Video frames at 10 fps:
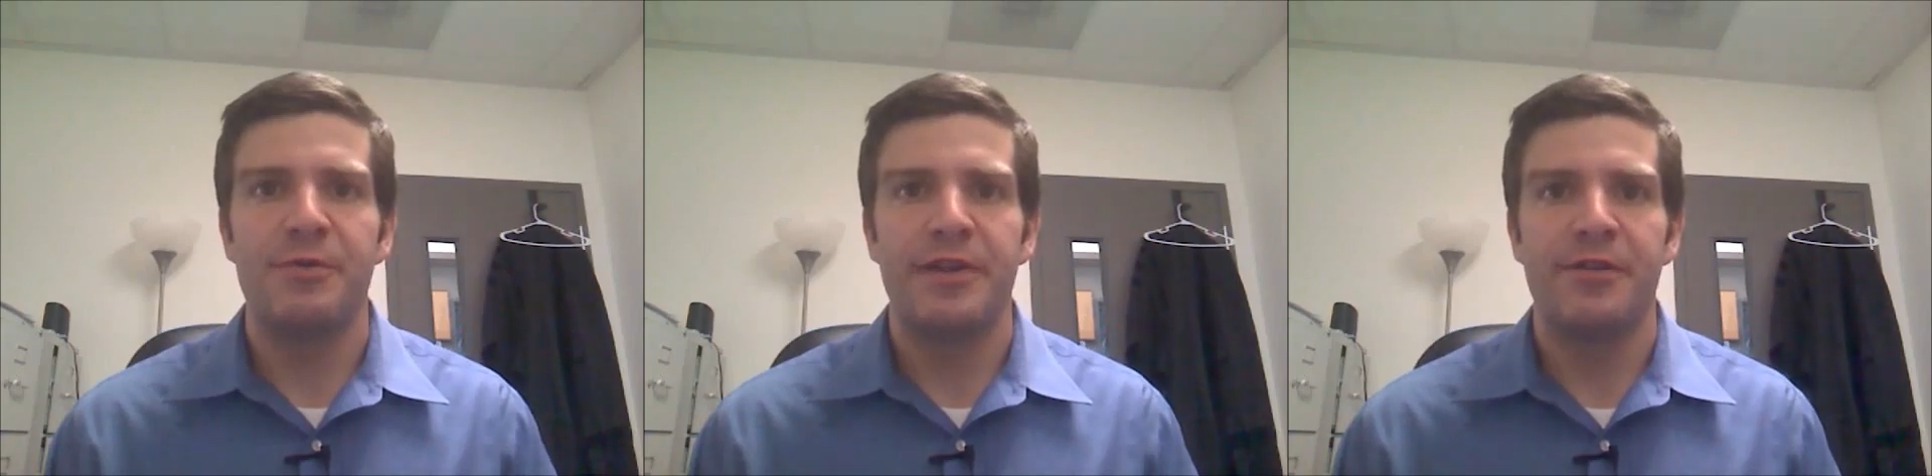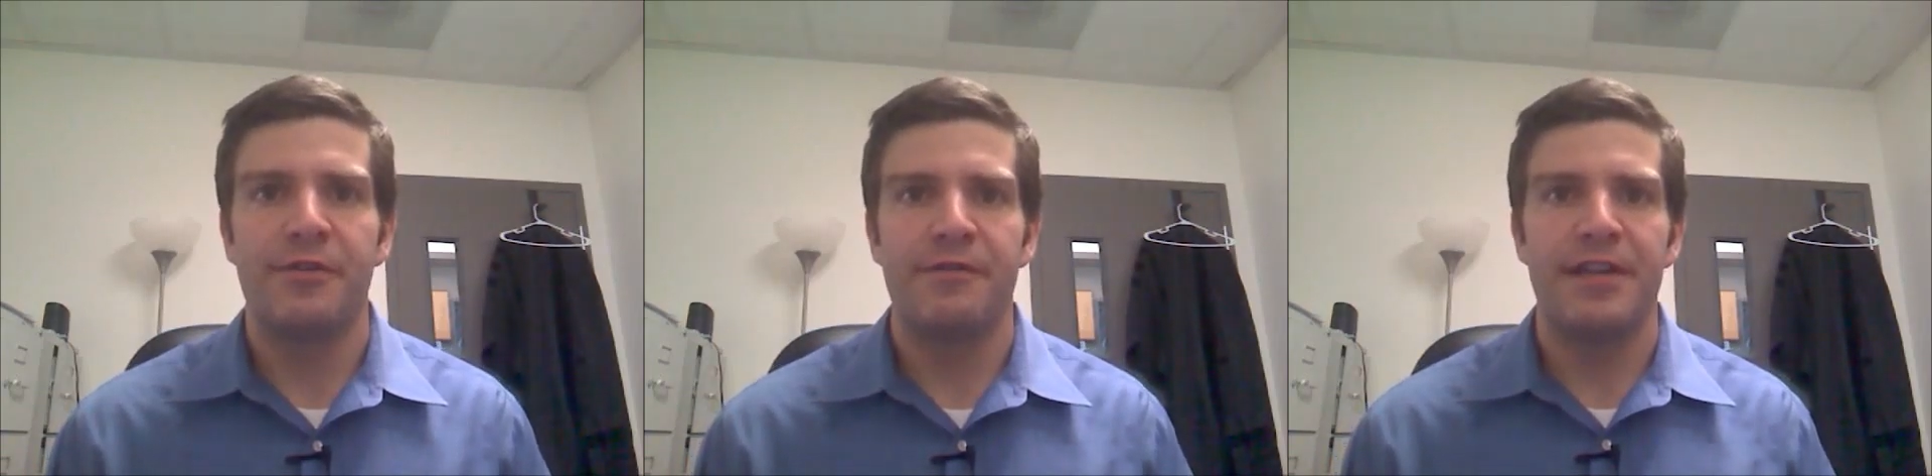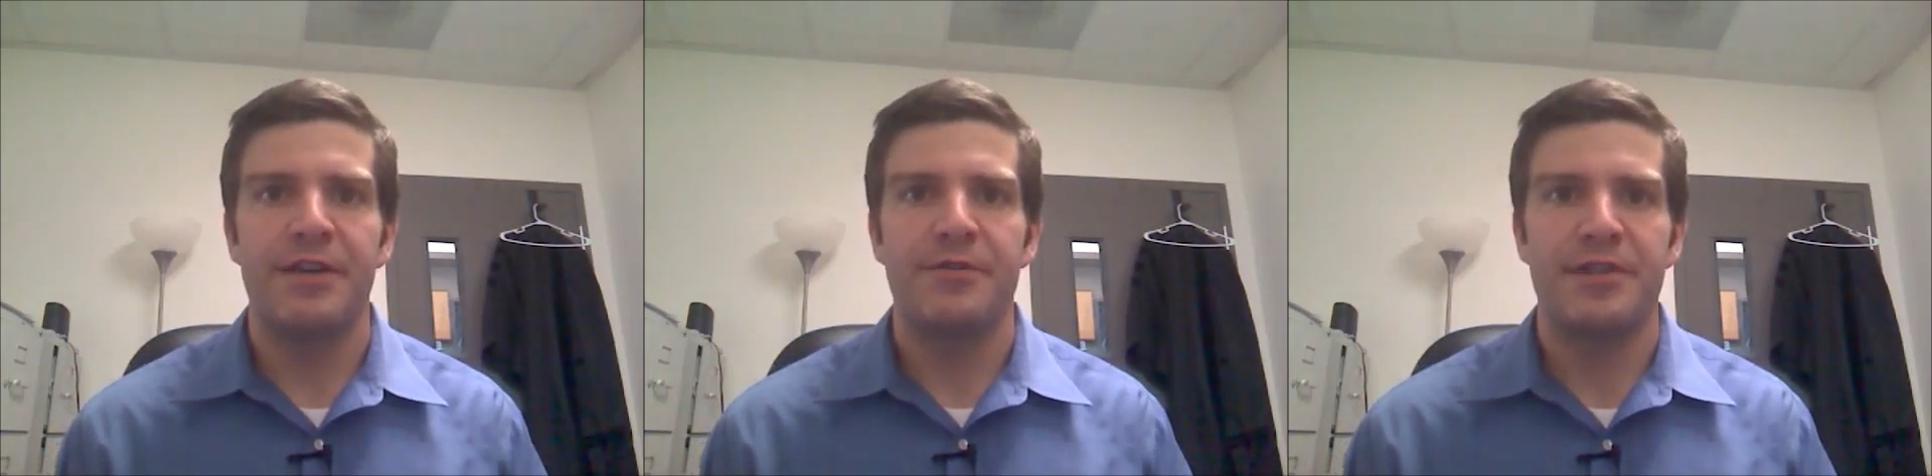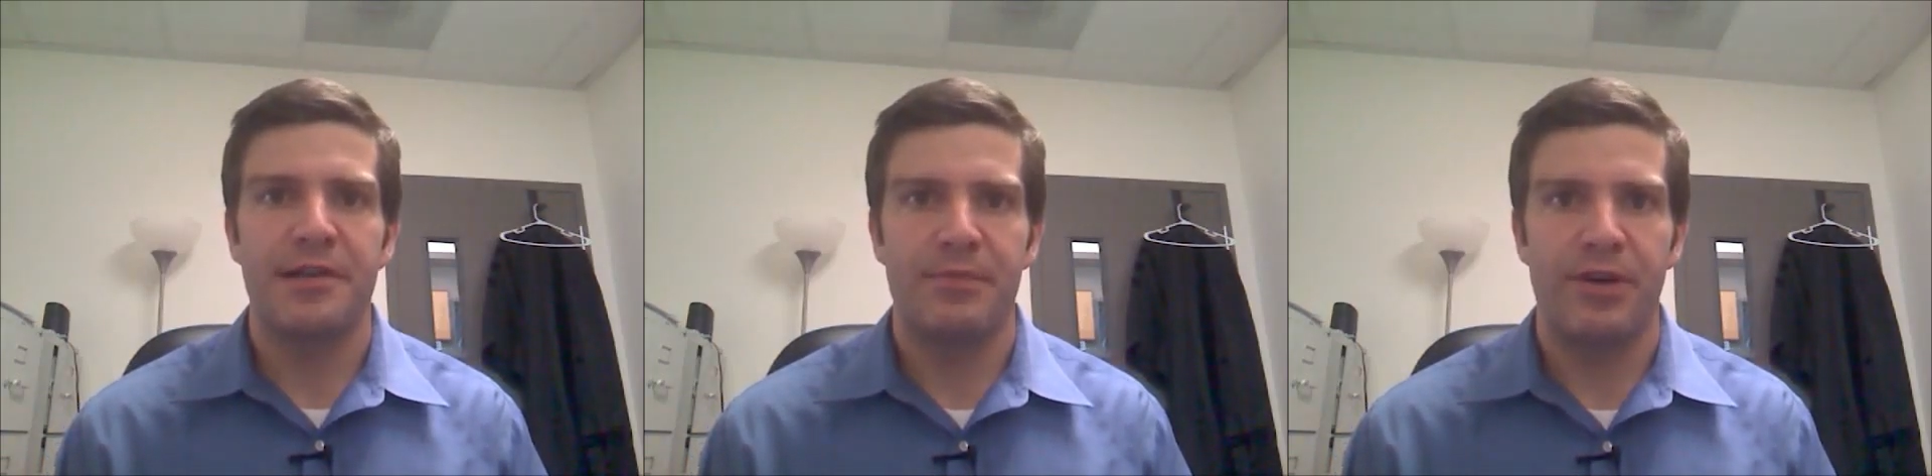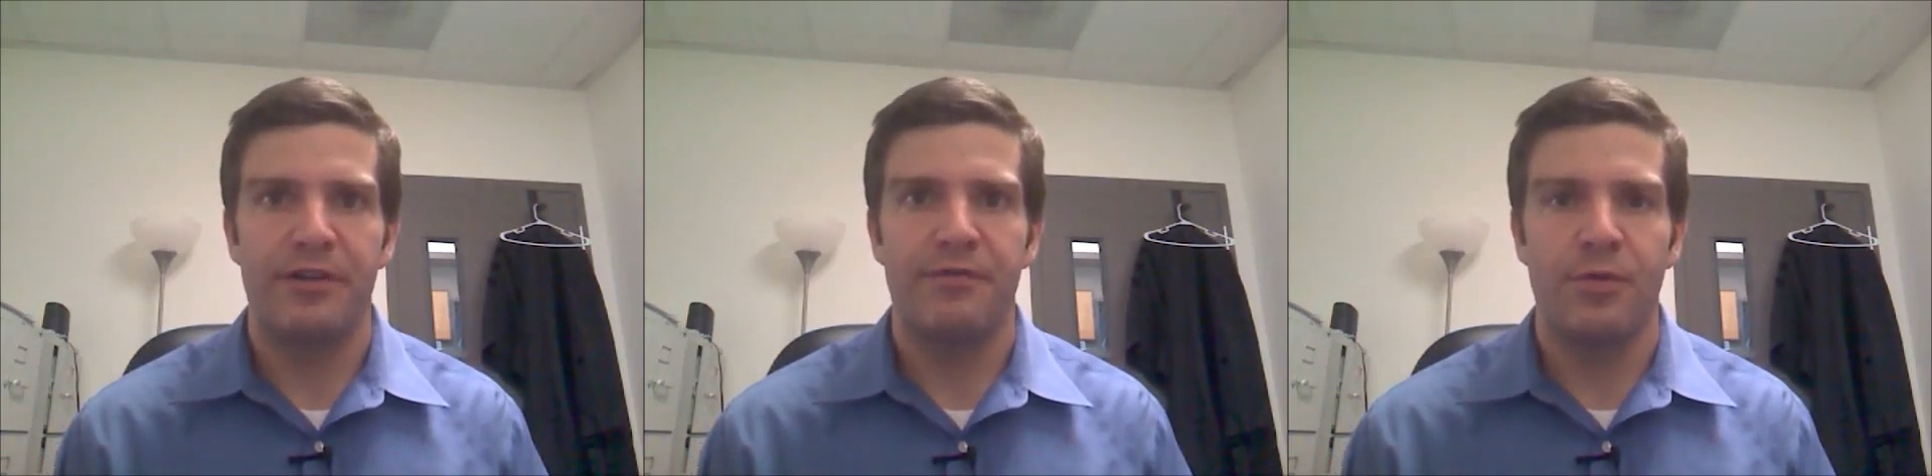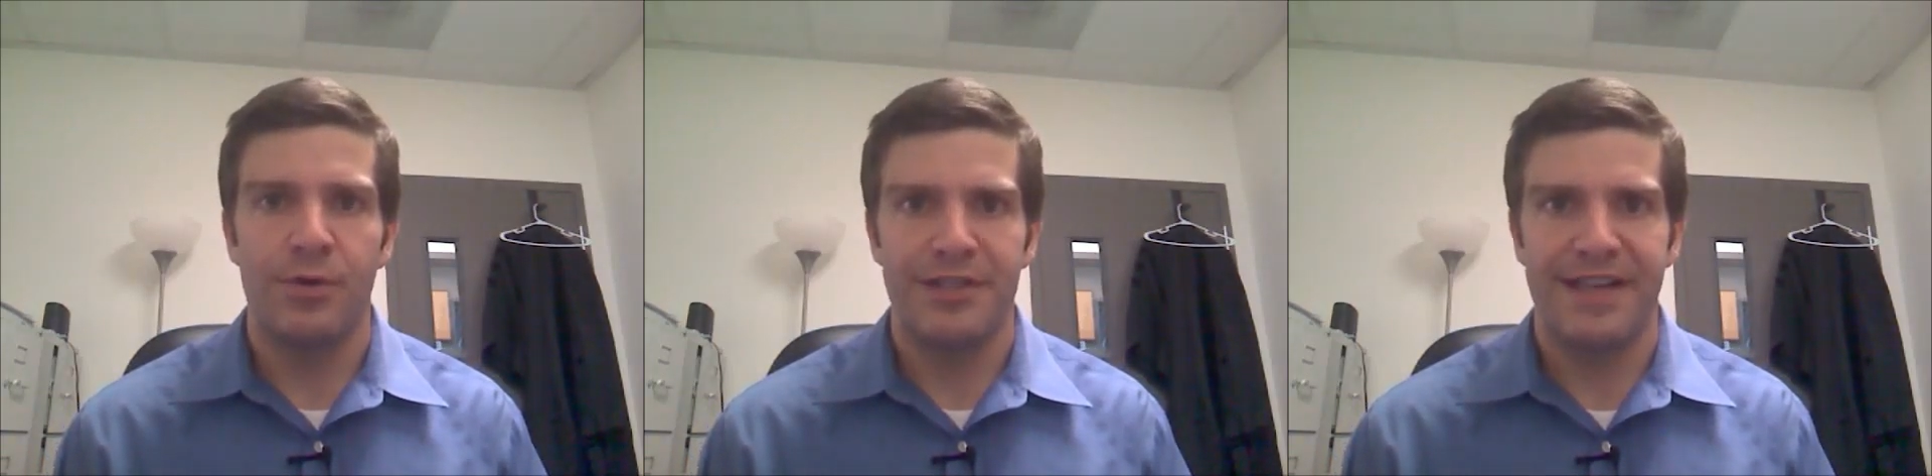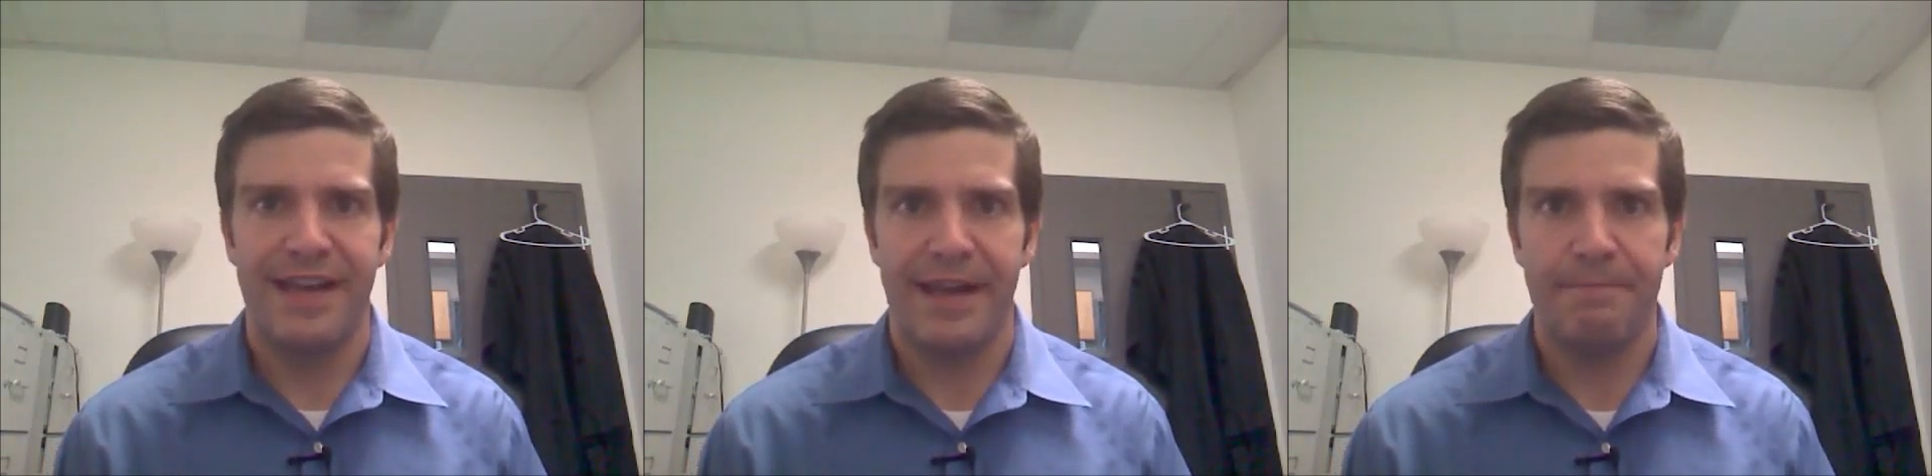with your video summary for
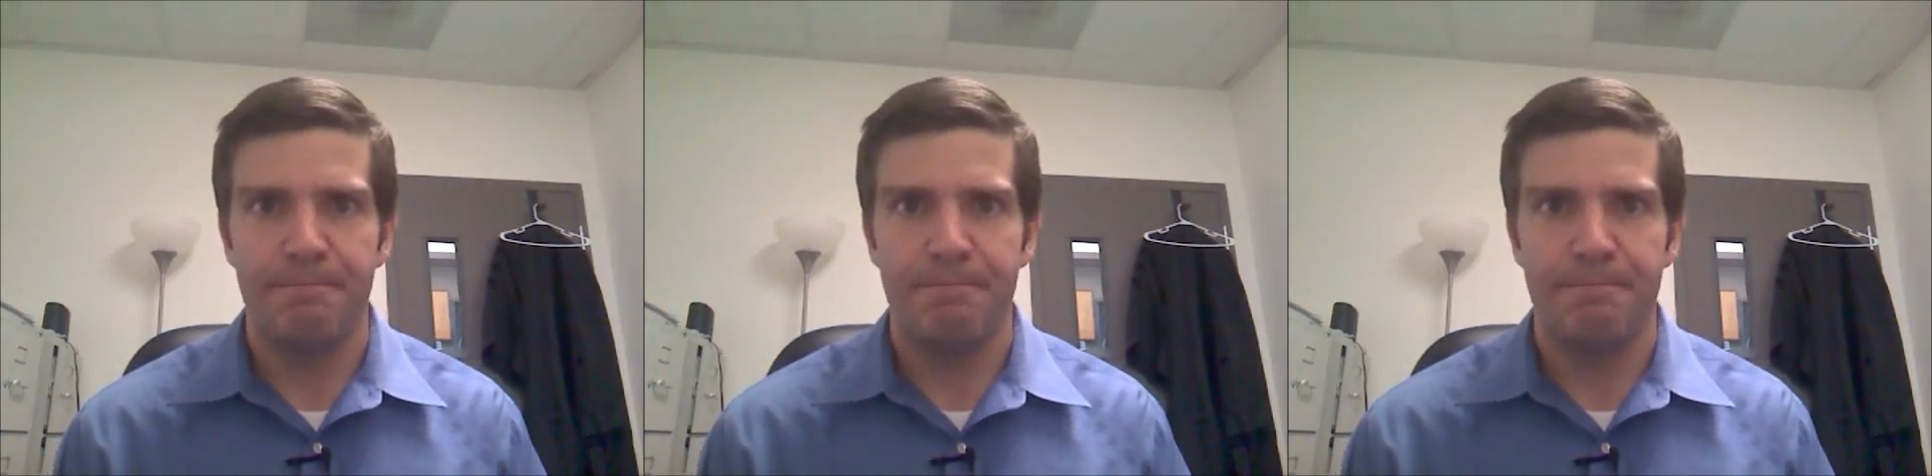today.